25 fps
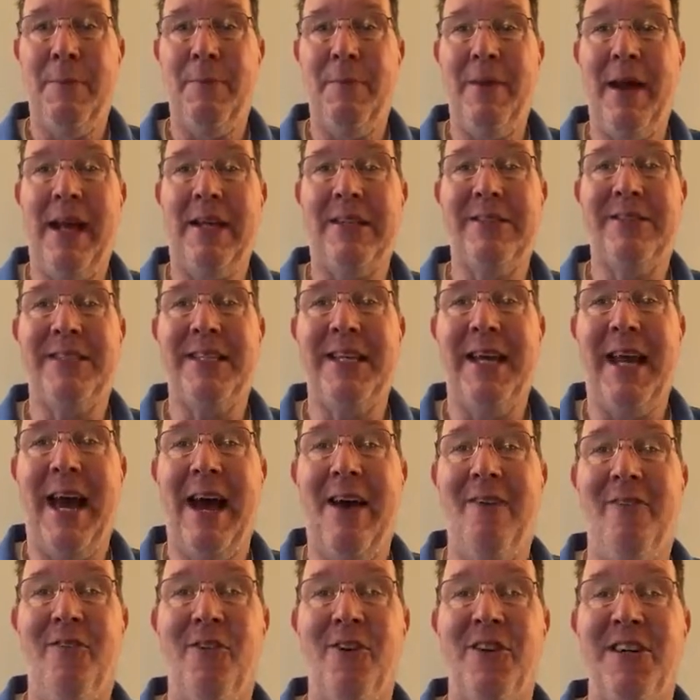makes the
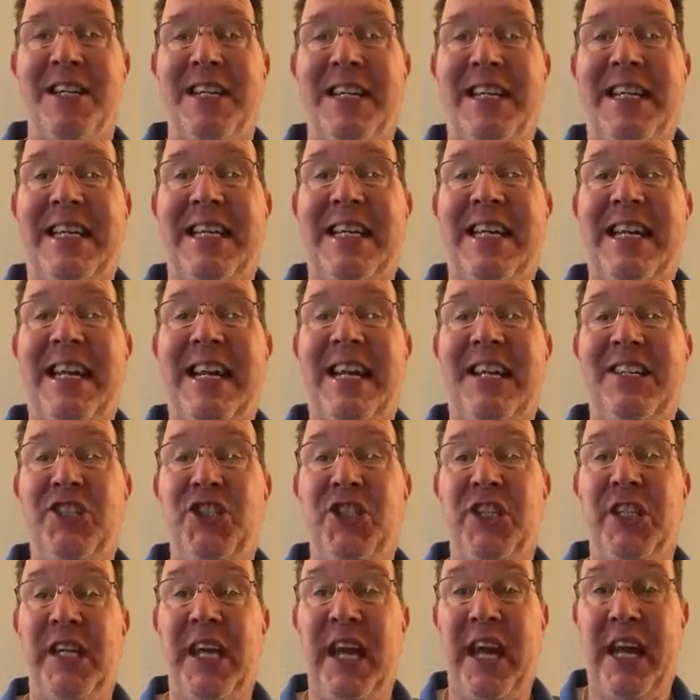effort to get an
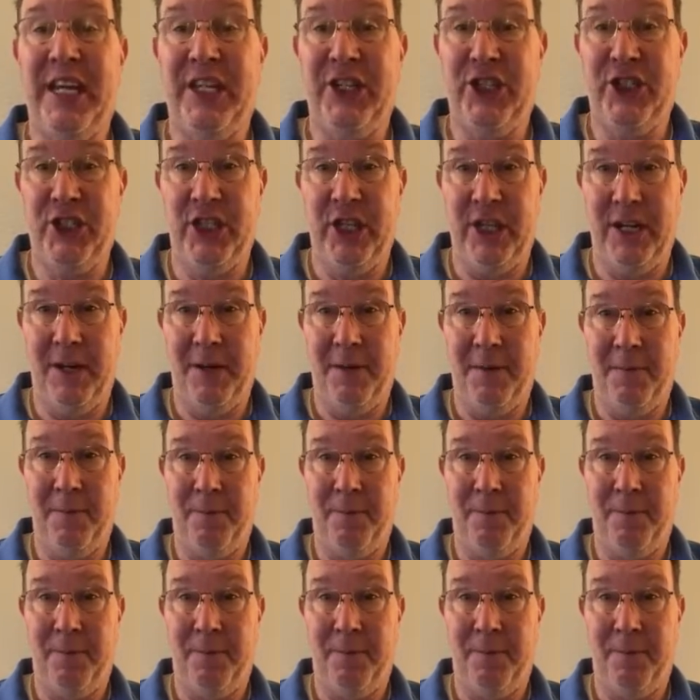education,